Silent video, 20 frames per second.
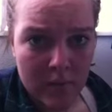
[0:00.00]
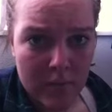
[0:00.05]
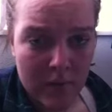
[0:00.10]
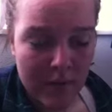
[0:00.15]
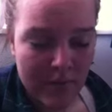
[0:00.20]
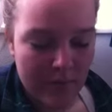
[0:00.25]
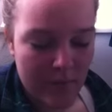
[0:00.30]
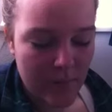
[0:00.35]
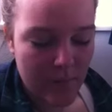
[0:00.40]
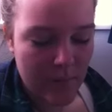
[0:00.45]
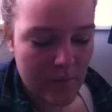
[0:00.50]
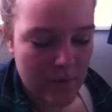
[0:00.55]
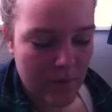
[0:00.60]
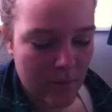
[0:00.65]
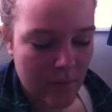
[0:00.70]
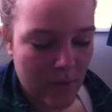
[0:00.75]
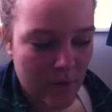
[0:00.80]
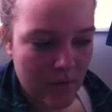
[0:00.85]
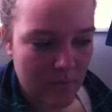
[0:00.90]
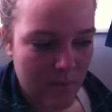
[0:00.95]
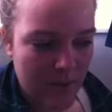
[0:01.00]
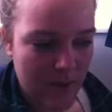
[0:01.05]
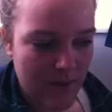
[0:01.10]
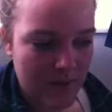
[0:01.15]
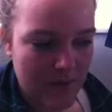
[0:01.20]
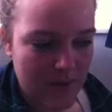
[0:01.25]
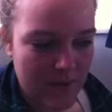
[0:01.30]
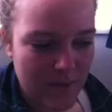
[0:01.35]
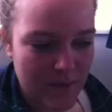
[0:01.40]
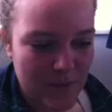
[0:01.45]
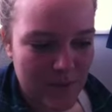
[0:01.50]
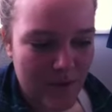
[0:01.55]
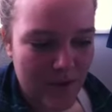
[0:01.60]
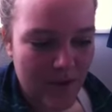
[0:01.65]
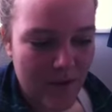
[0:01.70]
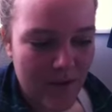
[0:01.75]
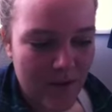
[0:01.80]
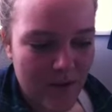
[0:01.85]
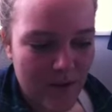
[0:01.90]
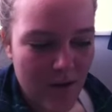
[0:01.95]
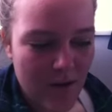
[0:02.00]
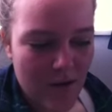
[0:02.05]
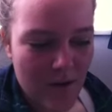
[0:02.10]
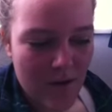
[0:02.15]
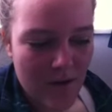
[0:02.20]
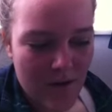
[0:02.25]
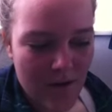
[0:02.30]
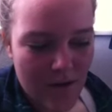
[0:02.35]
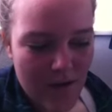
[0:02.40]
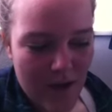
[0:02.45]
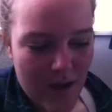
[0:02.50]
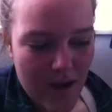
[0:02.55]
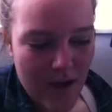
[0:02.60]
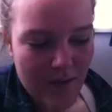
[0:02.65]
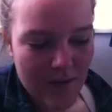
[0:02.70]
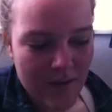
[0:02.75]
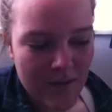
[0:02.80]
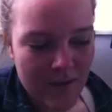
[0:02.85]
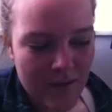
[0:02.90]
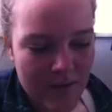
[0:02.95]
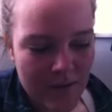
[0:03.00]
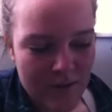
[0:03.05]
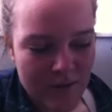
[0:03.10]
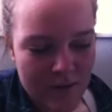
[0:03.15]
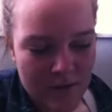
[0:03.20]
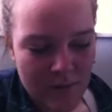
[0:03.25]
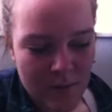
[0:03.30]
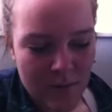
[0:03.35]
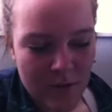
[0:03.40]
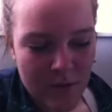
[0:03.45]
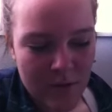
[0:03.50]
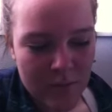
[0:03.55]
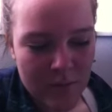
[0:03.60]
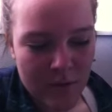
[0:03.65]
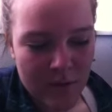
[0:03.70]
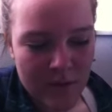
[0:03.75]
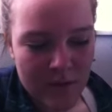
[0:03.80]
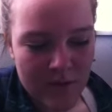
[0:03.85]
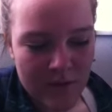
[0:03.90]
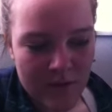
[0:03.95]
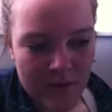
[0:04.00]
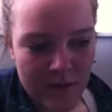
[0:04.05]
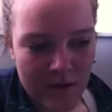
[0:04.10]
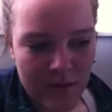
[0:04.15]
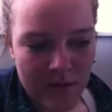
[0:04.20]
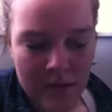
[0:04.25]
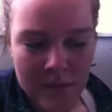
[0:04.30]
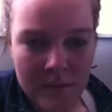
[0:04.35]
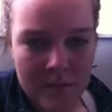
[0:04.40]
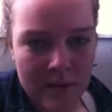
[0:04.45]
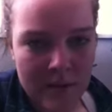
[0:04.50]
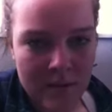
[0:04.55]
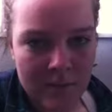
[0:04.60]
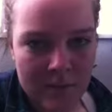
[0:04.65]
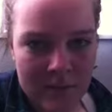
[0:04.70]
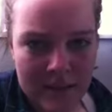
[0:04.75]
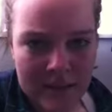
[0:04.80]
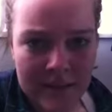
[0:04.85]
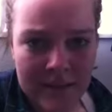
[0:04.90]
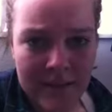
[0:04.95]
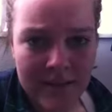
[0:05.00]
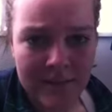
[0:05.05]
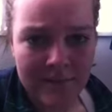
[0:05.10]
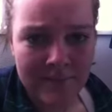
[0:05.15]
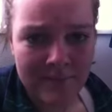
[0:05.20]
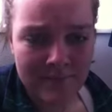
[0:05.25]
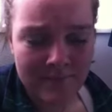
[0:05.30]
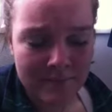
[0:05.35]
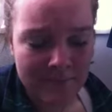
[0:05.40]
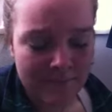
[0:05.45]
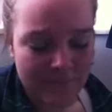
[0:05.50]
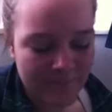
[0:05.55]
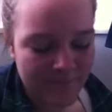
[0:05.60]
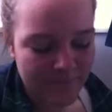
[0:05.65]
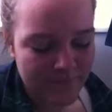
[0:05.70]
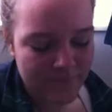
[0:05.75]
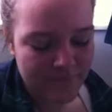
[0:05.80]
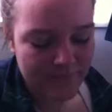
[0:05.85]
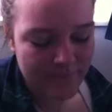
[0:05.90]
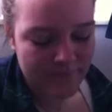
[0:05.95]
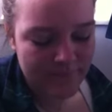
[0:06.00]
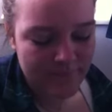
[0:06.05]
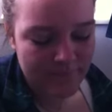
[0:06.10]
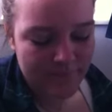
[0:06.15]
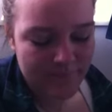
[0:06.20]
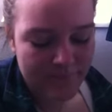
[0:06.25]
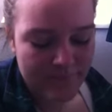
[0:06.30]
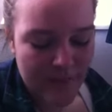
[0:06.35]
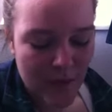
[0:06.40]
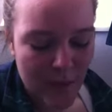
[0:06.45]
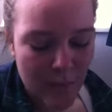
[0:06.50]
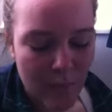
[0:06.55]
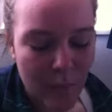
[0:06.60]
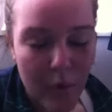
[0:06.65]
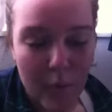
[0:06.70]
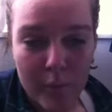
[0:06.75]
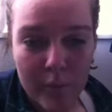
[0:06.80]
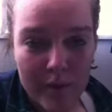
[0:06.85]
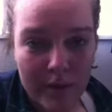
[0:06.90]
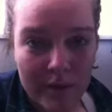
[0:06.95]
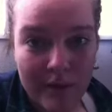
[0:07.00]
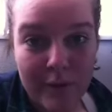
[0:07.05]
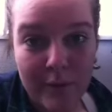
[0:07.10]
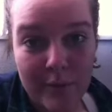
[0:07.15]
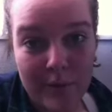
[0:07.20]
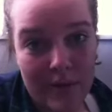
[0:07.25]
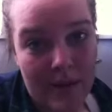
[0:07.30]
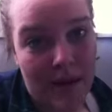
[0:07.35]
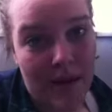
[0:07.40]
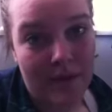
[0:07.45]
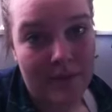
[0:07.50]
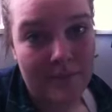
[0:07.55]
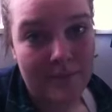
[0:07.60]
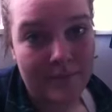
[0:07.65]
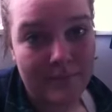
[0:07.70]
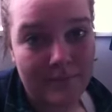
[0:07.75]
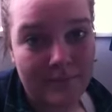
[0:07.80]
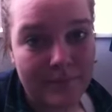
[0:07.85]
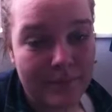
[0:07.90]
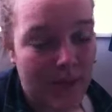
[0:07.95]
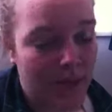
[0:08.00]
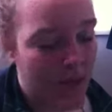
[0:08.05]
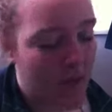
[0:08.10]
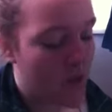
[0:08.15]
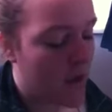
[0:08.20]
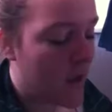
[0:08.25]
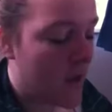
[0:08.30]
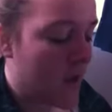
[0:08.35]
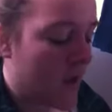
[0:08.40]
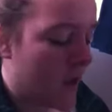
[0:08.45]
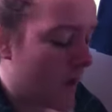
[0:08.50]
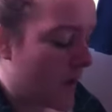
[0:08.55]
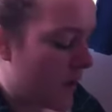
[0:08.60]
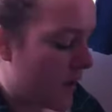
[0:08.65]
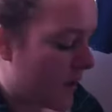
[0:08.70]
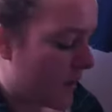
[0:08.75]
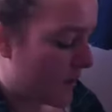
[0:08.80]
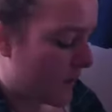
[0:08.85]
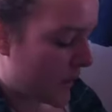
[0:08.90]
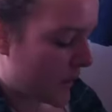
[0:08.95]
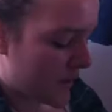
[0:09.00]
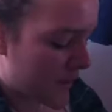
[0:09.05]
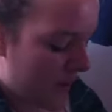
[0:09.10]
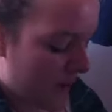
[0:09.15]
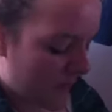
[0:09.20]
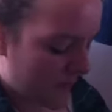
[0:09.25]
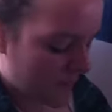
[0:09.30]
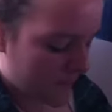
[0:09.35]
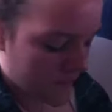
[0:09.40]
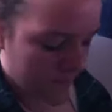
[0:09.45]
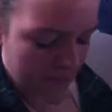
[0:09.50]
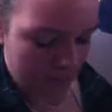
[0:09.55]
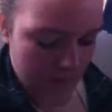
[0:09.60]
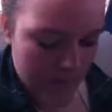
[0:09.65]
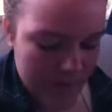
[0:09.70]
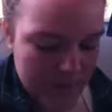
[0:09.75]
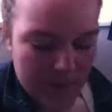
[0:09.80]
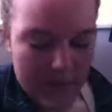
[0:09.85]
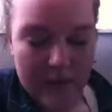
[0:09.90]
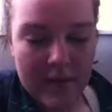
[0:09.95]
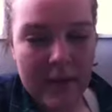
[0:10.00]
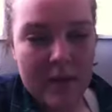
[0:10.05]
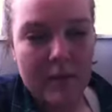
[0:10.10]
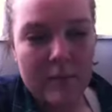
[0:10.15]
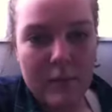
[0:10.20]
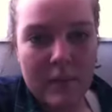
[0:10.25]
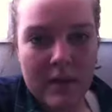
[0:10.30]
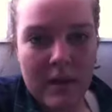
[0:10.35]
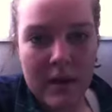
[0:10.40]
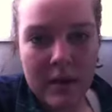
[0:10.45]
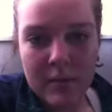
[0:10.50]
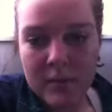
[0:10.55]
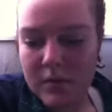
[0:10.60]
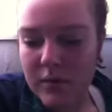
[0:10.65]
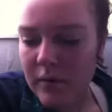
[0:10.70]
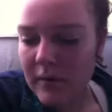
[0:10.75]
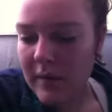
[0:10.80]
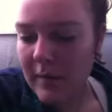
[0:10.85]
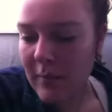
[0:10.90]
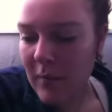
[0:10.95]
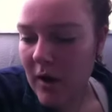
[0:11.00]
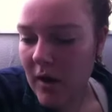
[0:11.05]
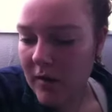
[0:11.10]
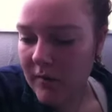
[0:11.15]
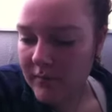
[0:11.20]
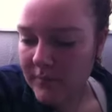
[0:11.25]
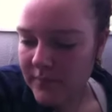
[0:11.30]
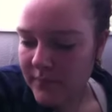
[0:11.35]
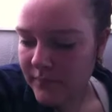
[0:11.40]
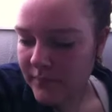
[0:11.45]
My friend was like walking past and she was like, oh yeah, there's a smaller one over there. And I was like, really? What would I do with that? But yeah, that was it. That was all I bought.